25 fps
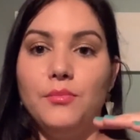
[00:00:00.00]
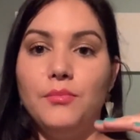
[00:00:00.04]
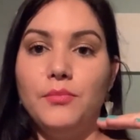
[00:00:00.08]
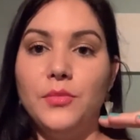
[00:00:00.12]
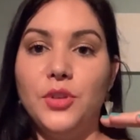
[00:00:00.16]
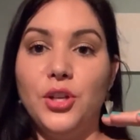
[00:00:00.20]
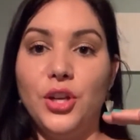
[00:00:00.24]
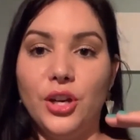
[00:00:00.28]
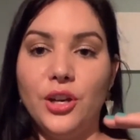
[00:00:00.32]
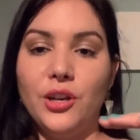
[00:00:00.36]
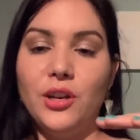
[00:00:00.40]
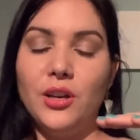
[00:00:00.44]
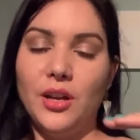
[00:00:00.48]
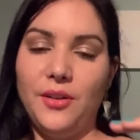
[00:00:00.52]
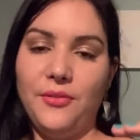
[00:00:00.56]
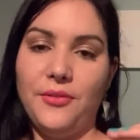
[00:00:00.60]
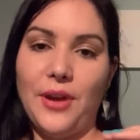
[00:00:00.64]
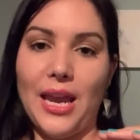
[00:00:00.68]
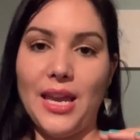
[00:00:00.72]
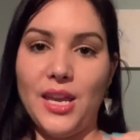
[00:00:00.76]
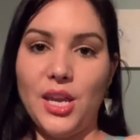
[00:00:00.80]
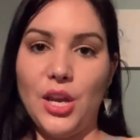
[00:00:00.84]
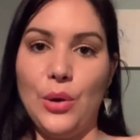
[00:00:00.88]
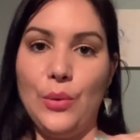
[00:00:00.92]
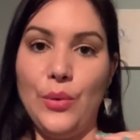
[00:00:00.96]
you're good
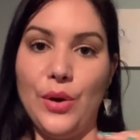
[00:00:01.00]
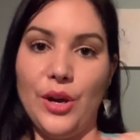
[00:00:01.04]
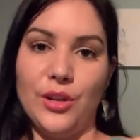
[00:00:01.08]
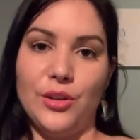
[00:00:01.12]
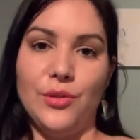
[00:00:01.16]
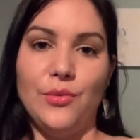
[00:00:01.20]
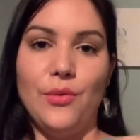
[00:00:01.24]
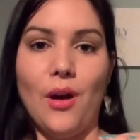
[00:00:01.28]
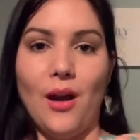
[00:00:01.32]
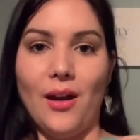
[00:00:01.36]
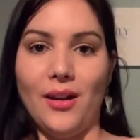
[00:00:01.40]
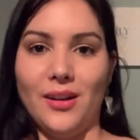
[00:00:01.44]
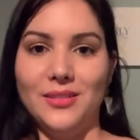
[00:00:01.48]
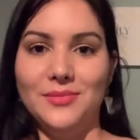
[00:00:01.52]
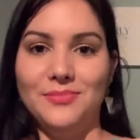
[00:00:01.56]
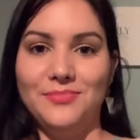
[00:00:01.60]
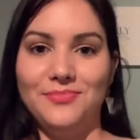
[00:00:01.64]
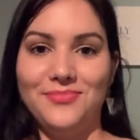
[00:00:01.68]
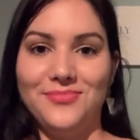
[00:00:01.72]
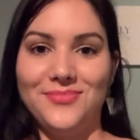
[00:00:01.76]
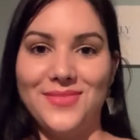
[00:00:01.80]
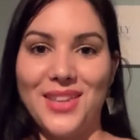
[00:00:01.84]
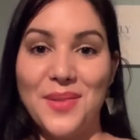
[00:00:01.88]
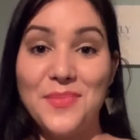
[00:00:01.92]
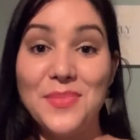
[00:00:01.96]
right here where you are,
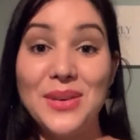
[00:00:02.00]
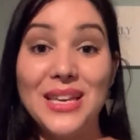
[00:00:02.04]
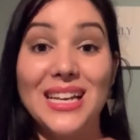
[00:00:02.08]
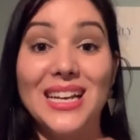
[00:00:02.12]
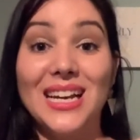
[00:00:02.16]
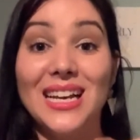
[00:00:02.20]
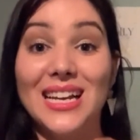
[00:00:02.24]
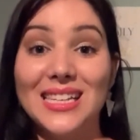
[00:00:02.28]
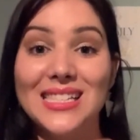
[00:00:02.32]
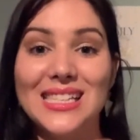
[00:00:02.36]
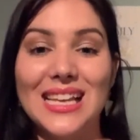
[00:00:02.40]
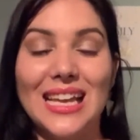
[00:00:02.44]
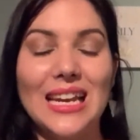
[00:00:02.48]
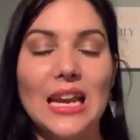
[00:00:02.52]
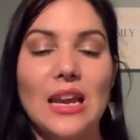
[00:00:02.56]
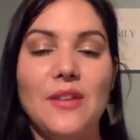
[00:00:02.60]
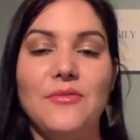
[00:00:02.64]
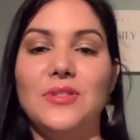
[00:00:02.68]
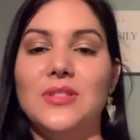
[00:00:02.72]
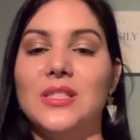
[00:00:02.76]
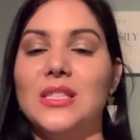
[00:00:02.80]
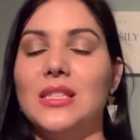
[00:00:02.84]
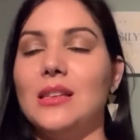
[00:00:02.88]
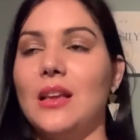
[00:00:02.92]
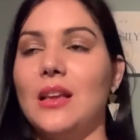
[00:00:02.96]
because, and I've